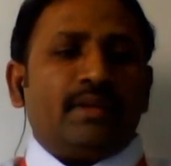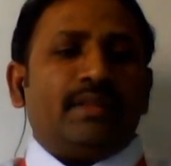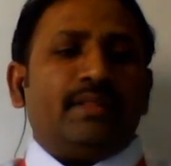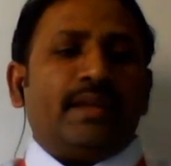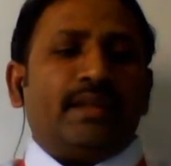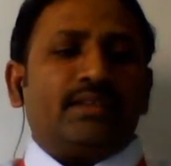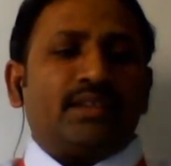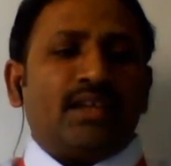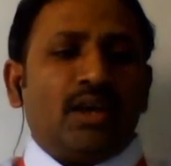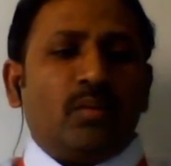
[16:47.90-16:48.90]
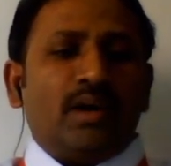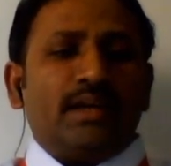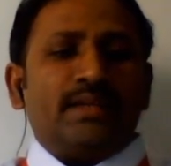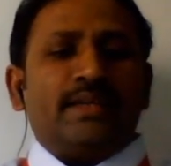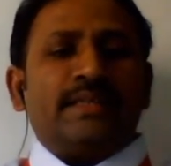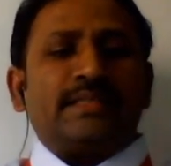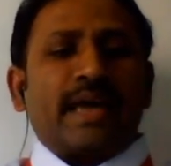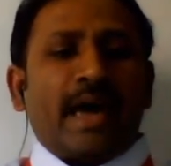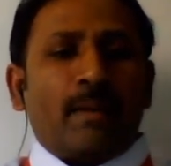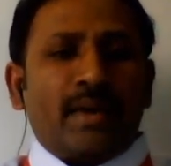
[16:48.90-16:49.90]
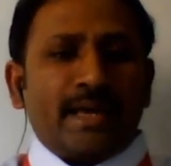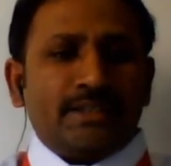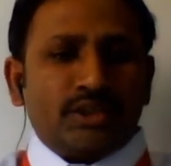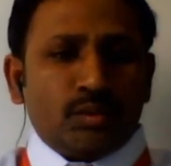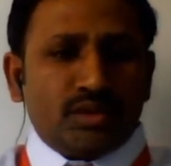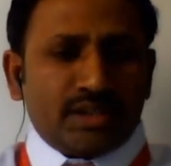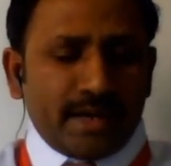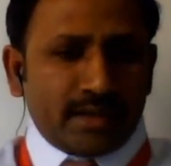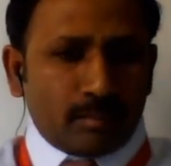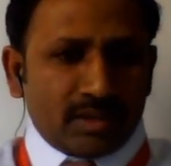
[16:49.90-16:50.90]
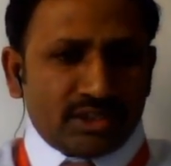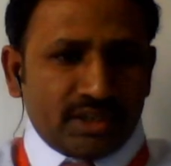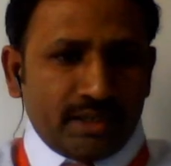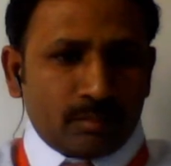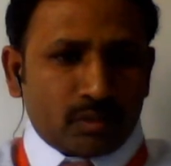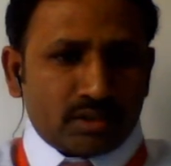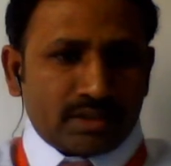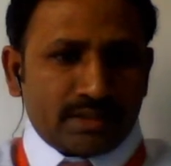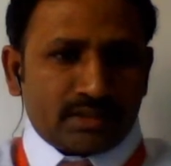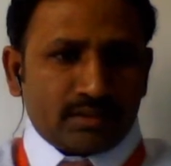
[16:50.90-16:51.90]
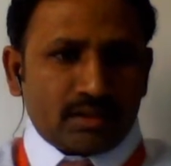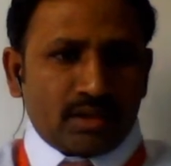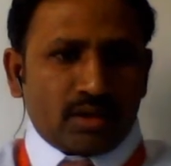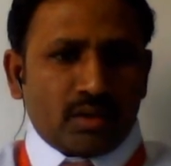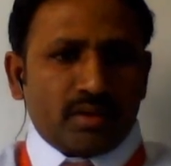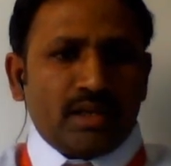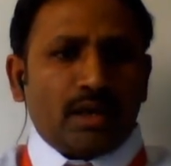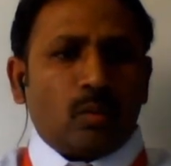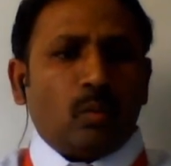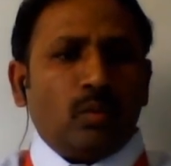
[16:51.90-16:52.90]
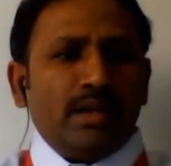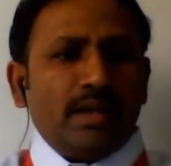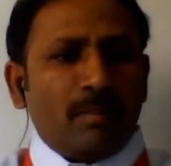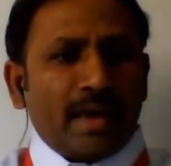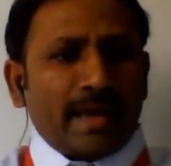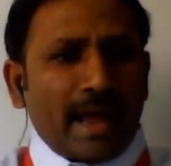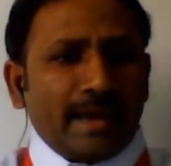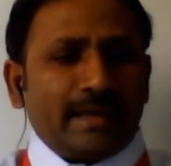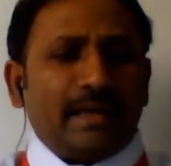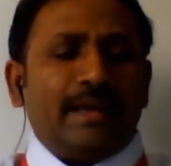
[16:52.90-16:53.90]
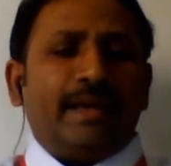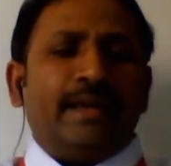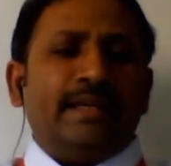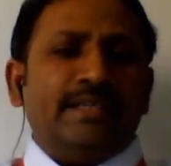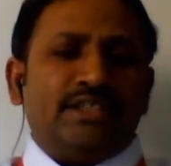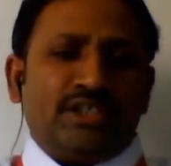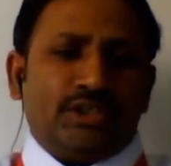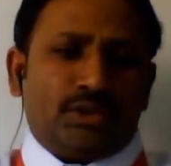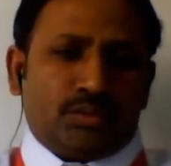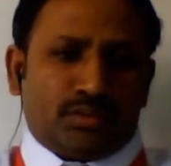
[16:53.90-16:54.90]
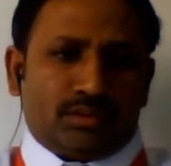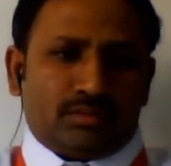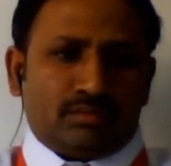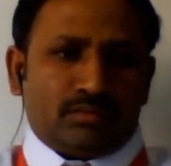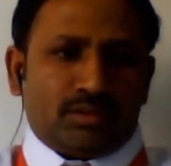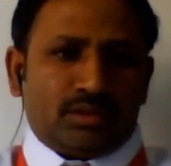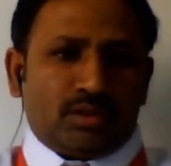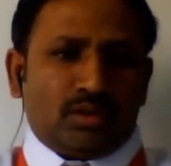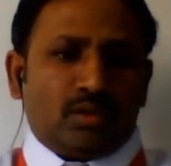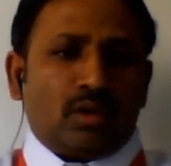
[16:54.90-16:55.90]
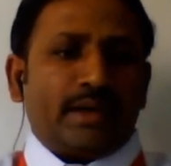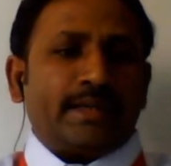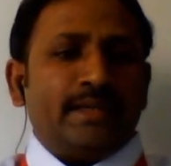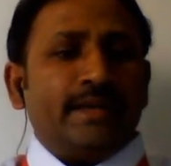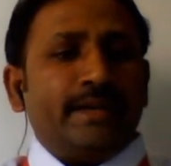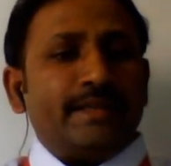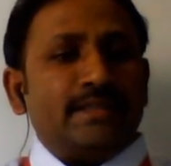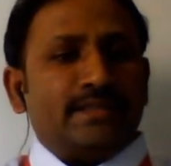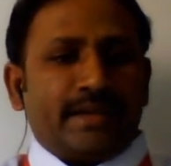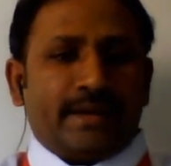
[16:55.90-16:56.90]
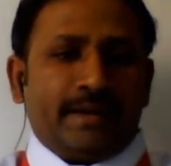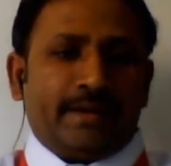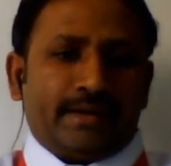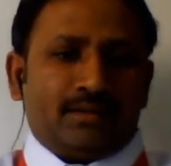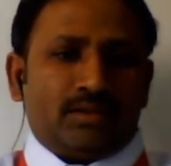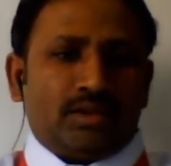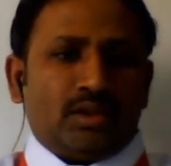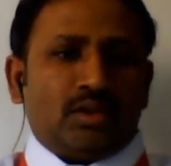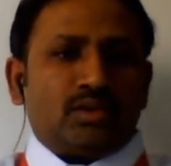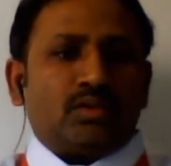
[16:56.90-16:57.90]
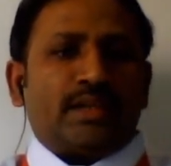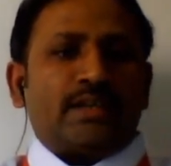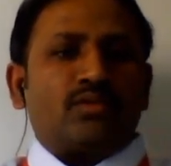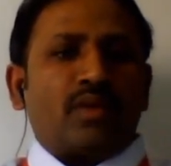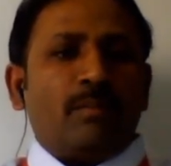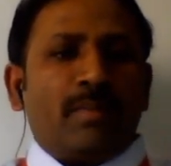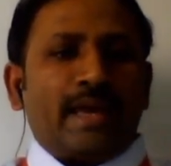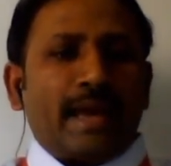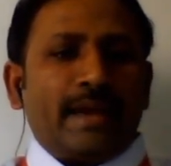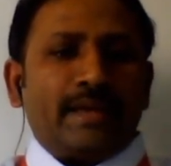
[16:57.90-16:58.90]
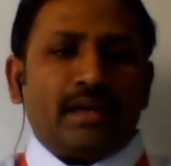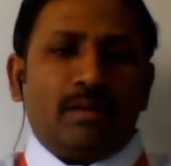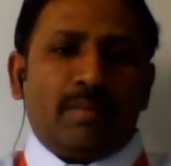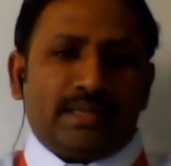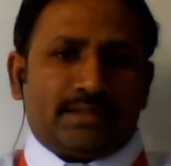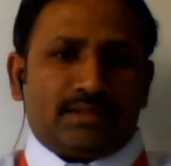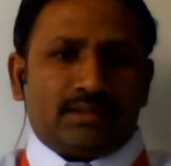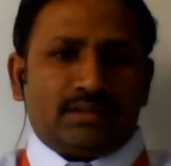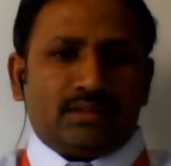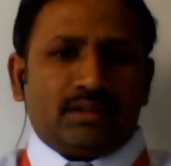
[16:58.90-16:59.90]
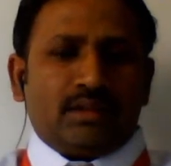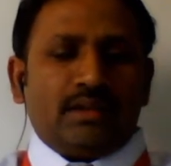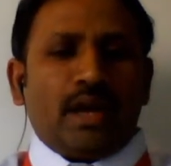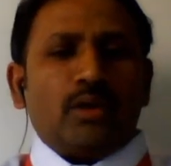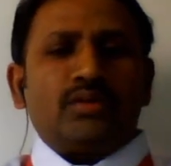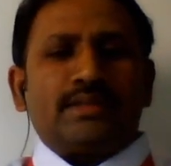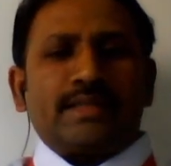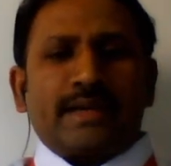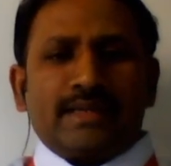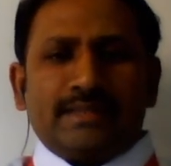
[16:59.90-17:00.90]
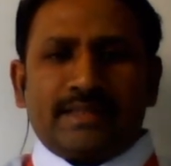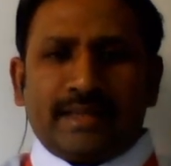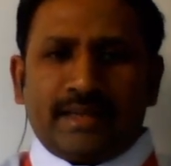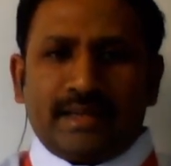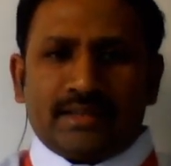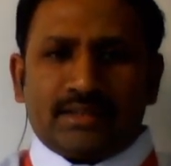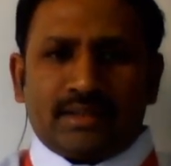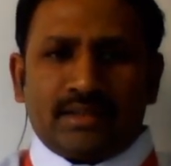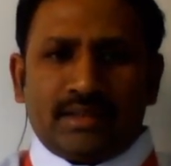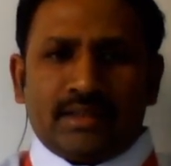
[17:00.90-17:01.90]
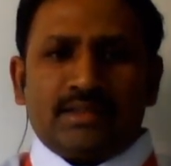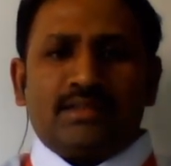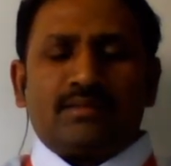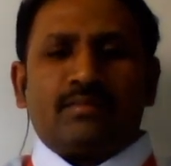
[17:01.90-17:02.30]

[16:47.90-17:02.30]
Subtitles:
Then third one is abrasive jet machining process. So here only mechanical energy is used, not heat is generated. So that's why mechanical base. Now second segregation is